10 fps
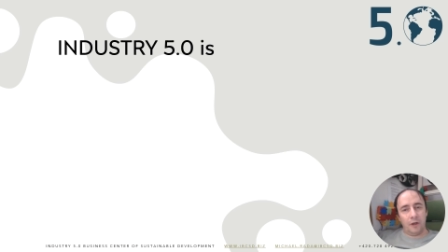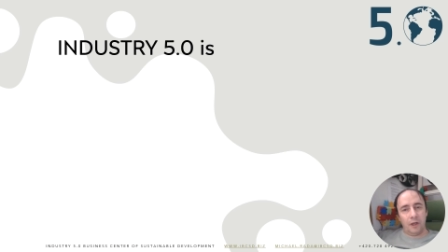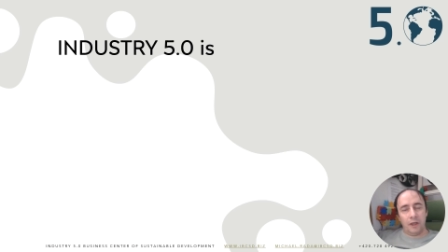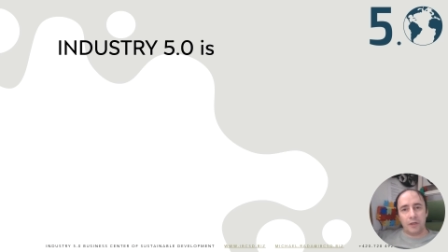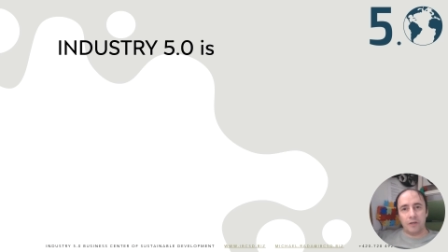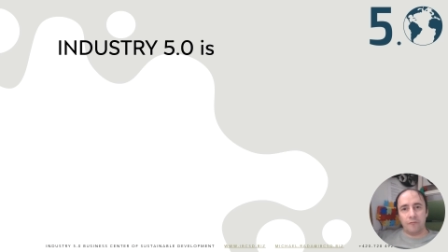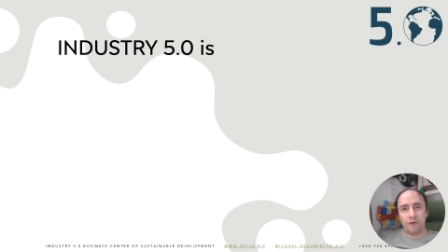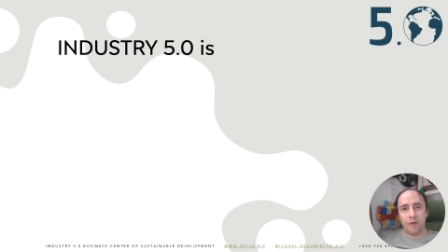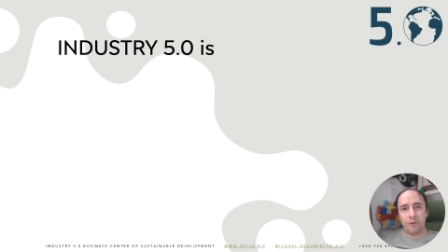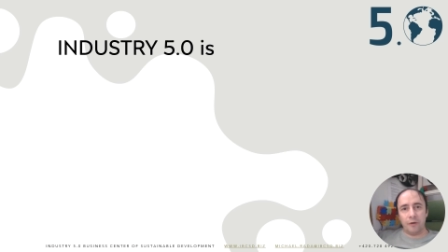Industry
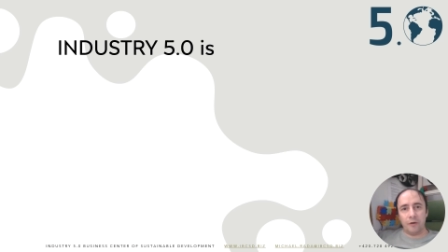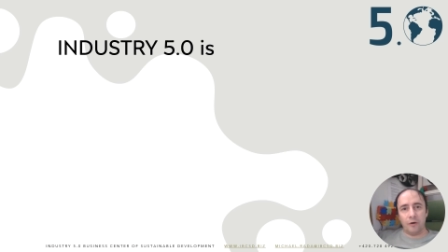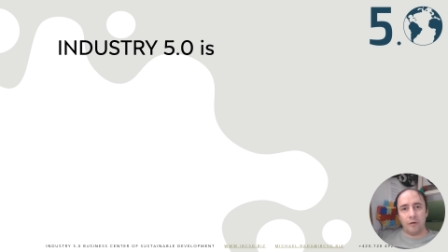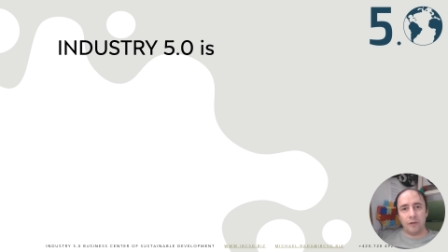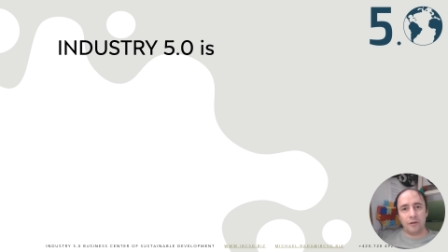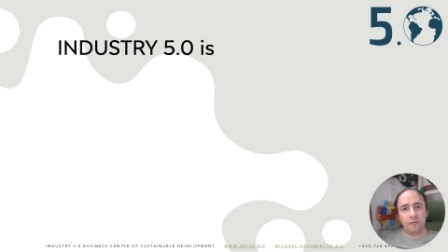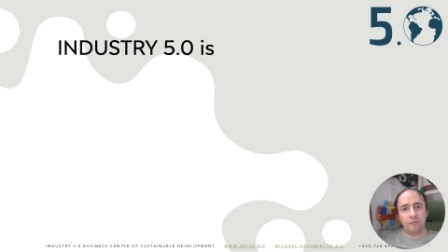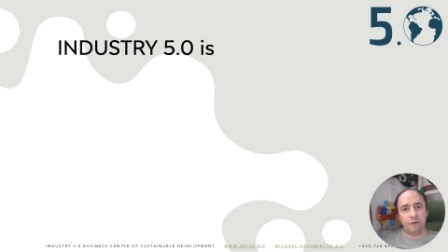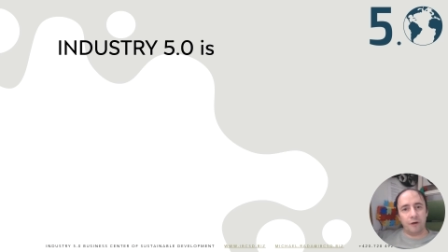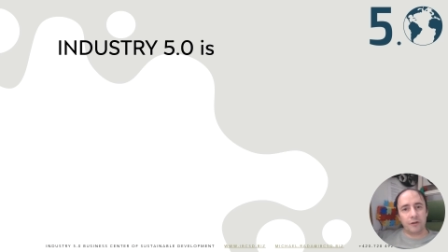5.0 is the
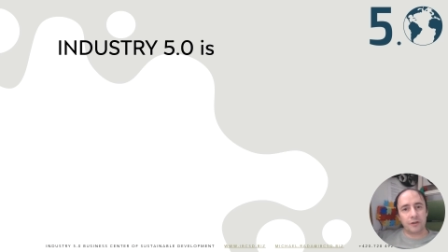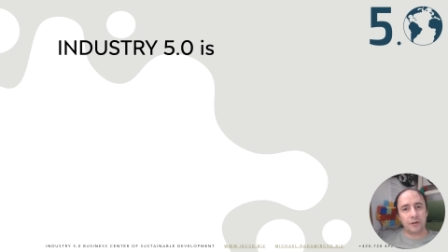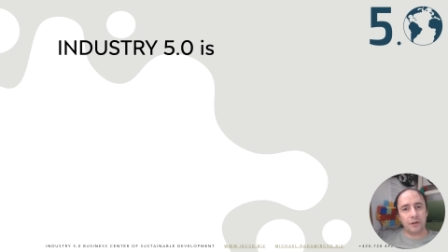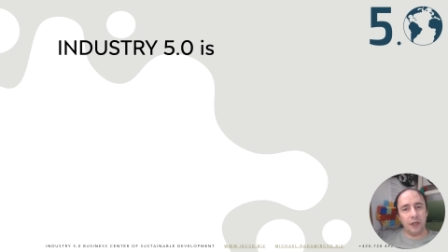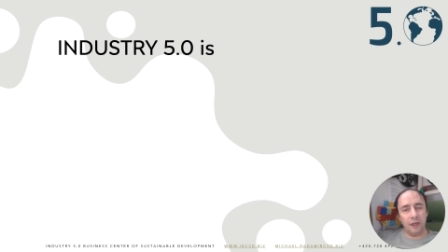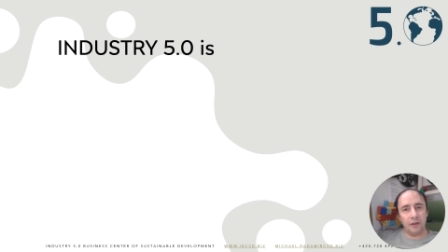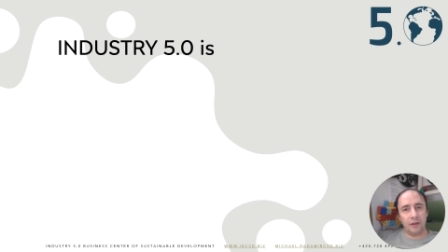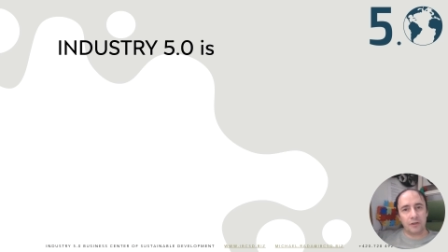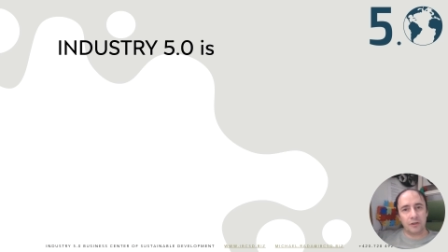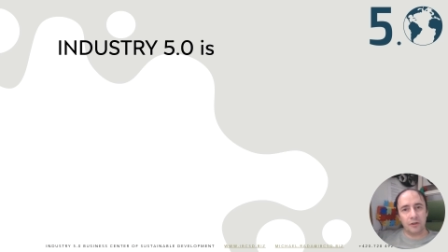first
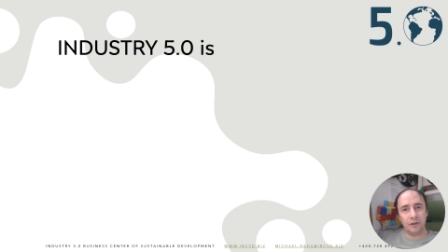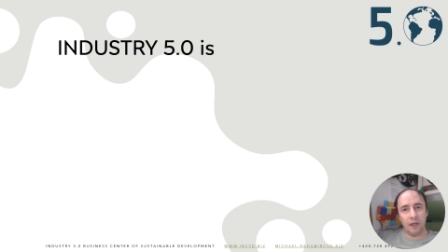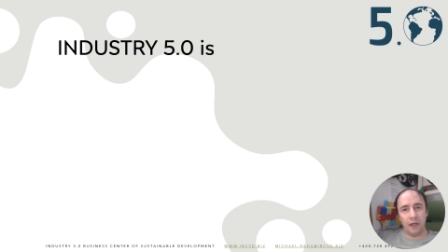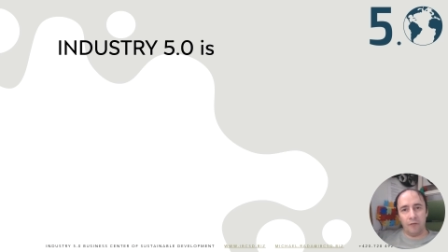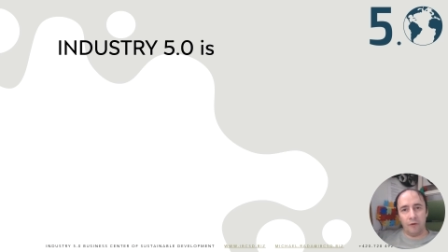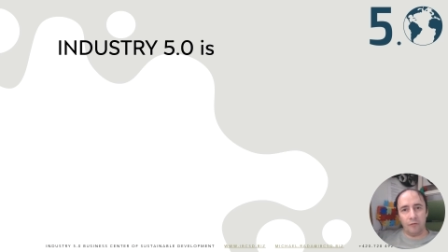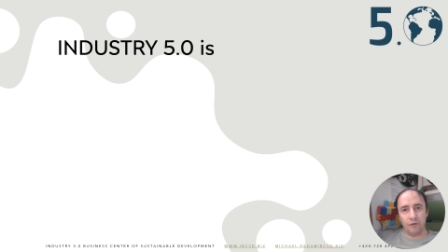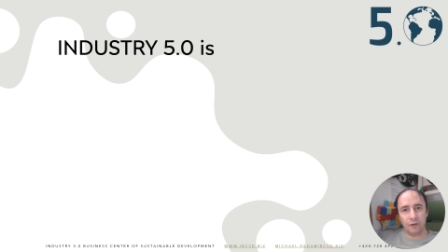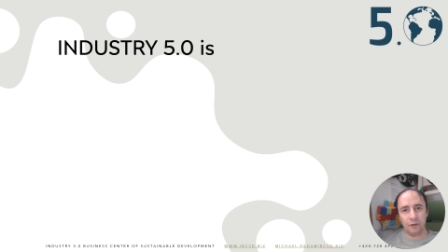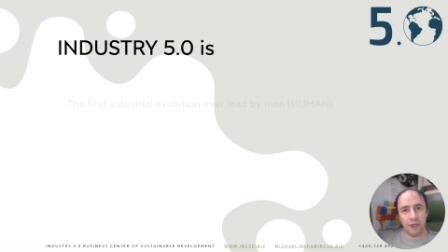industrial
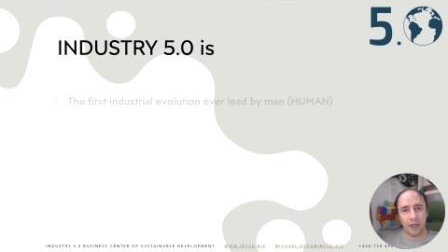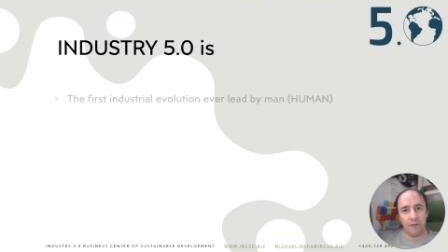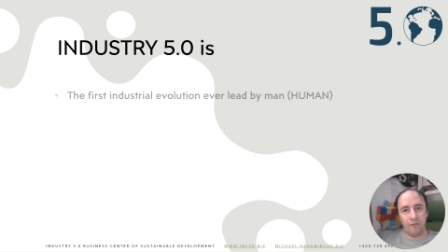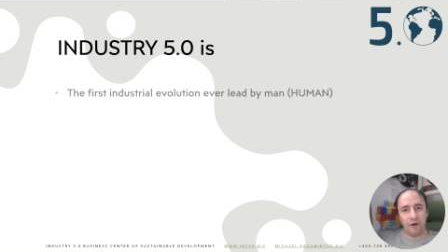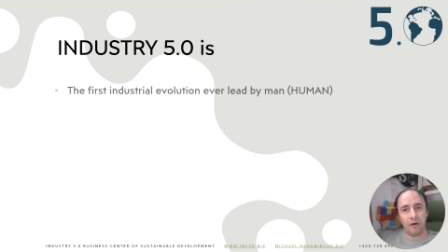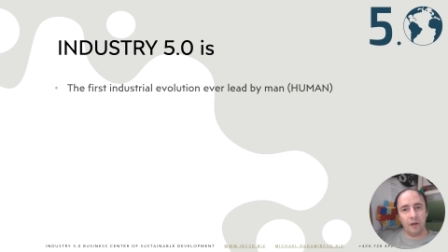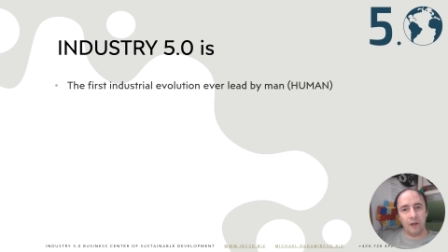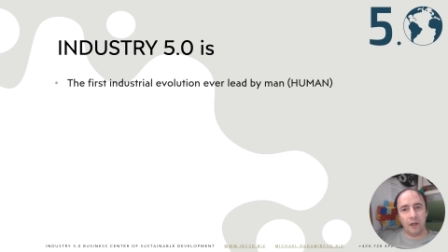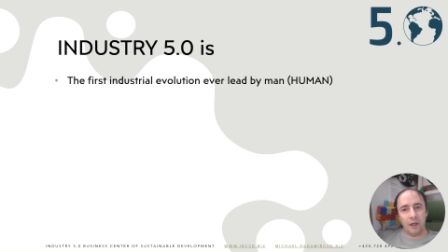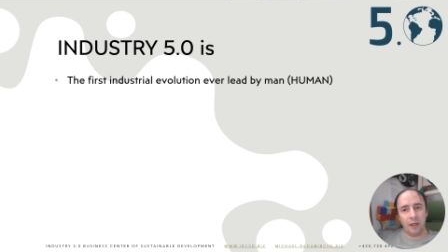evolution ever
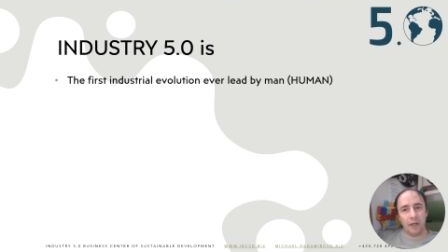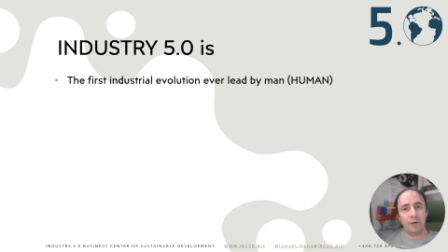led